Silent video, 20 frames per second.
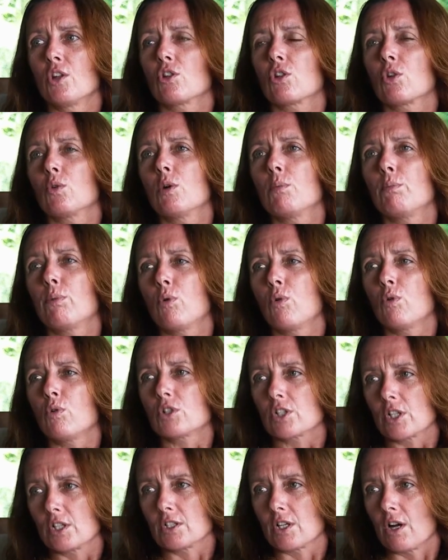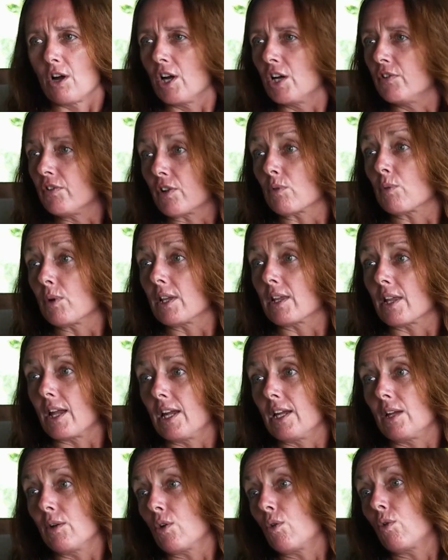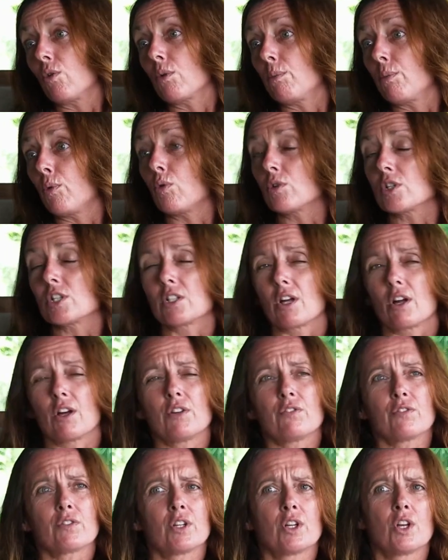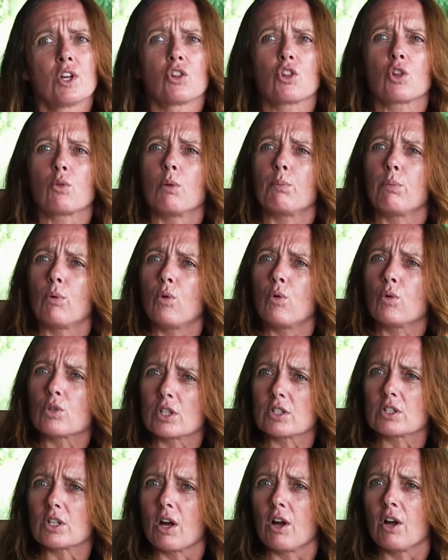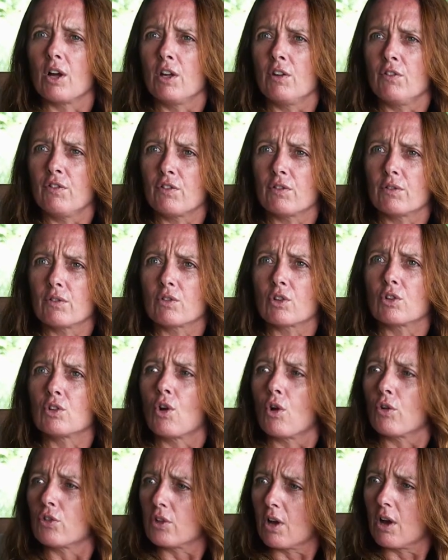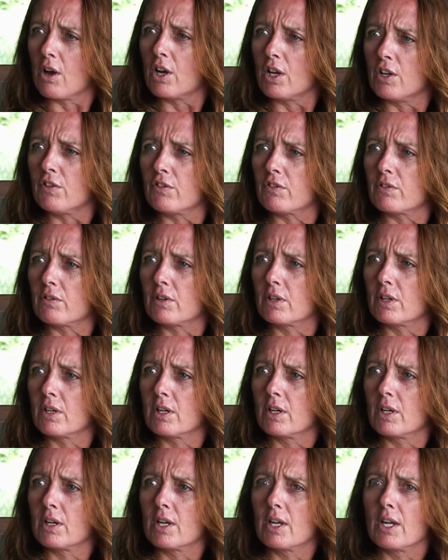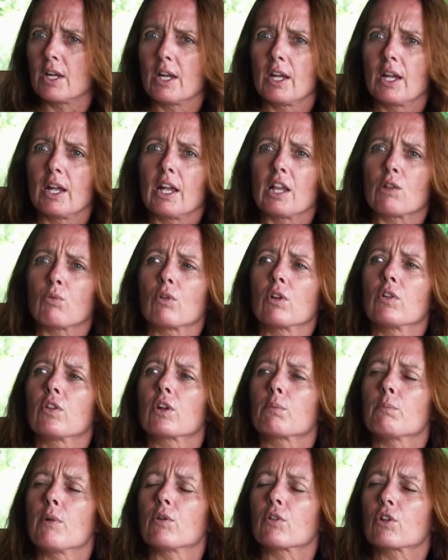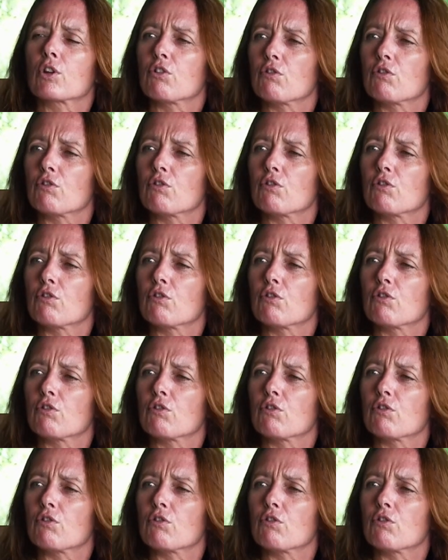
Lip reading: to abort a dive, as we say, called abort a dive, to abort a dive, to not dive, is one of the most